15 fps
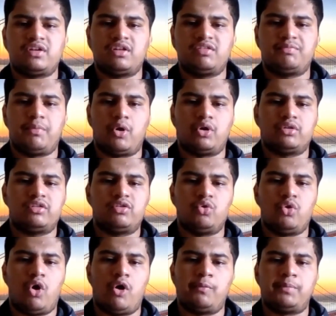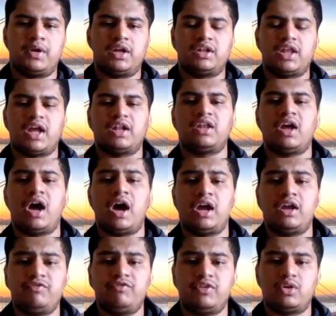response to operate at
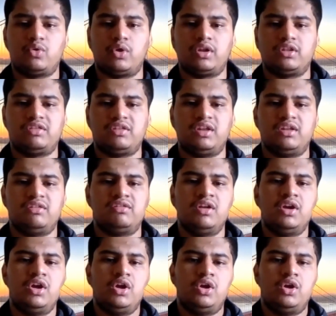high frequencies,